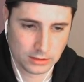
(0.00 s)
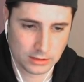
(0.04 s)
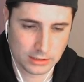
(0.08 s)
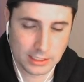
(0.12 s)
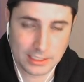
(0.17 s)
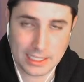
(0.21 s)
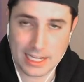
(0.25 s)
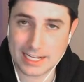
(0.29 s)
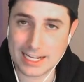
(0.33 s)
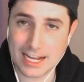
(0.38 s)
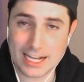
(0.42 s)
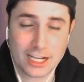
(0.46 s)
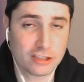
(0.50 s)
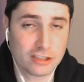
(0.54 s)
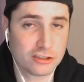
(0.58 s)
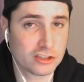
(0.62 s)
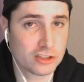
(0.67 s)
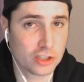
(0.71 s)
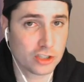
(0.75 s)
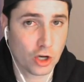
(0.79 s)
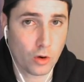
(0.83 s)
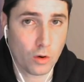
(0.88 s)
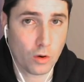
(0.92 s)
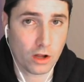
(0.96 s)
That guy got
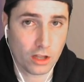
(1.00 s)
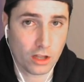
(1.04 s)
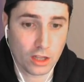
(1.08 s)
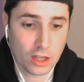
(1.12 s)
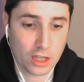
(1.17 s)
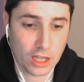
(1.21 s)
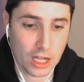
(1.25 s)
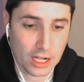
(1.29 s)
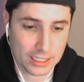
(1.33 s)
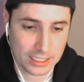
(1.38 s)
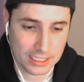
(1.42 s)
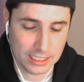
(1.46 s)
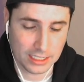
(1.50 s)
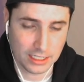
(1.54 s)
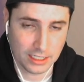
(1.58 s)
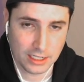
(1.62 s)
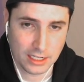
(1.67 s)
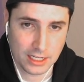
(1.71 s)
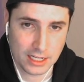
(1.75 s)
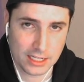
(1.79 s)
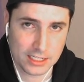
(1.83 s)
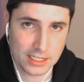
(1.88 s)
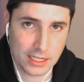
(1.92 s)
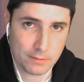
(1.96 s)
so lucky.
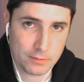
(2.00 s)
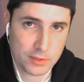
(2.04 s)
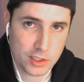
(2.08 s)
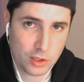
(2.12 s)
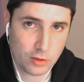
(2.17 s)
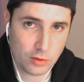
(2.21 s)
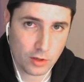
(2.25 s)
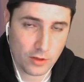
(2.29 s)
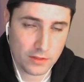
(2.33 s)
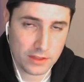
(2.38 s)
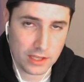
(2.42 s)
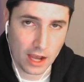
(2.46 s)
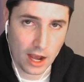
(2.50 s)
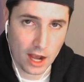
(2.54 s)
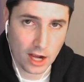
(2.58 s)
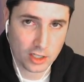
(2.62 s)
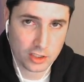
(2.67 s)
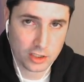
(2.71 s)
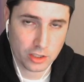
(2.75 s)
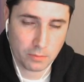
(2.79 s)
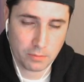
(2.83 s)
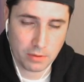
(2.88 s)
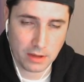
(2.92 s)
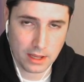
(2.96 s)
Neptuna, the
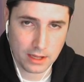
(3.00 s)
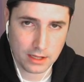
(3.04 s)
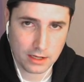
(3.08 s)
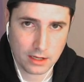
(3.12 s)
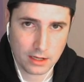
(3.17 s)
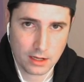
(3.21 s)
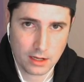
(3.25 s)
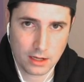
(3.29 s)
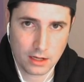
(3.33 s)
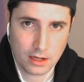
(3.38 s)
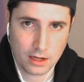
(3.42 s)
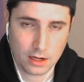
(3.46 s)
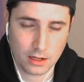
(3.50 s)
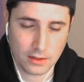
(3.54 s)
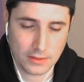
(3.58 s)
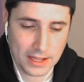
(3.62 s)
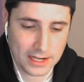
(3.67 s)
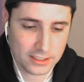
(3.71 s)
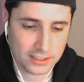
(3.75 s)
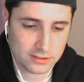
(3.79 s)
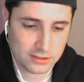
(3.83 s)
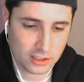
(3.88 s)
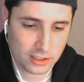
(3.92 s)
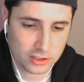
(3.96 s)
Octopet, that
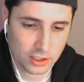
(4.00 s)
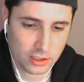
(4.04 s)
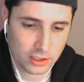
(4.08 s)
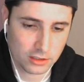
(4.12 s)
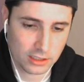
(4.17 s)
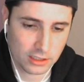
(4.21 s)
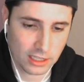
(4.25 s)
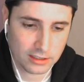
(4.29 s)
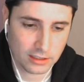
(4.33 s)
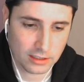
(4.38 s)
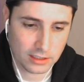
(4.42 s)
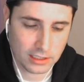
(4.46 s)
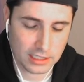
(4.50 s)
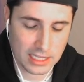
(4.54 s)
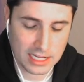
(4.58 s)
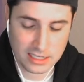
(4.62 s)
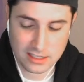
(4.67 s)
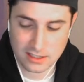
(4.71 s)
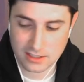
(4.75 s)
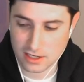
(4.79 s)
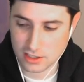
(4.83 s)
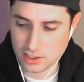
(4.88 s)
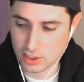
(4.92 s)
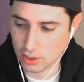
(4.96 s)
is such
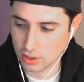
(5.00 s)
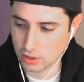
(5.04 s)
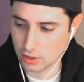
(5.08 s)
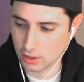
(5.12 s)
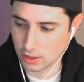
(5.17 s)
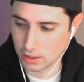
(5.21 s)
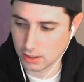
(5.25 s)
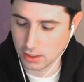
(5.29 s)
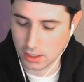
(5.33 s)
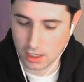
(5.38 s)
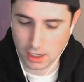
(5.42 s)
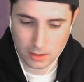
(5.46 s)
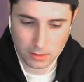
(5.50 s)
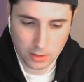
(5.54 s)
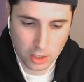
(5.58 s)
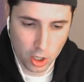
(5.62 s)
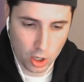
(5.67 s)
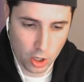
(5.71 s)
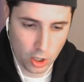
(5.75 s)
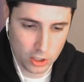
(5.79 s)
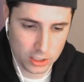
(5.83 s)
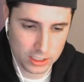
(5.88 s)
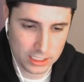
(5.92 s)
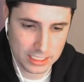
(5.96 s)
a good
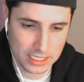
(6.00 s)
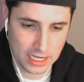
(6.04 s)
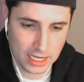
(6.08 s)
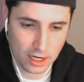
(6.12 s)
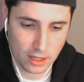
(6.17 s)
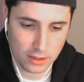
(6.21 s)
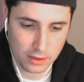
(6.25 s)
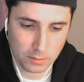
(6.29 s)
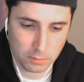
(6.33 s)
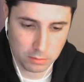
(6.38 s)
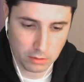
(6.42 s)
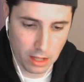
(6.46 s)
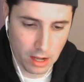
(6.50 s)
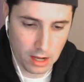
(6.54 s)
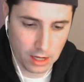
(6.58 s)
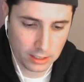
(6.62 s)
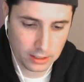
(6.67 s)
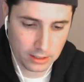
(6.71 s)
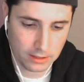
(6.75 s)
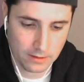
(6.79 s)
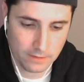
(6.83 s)
card to get on the block.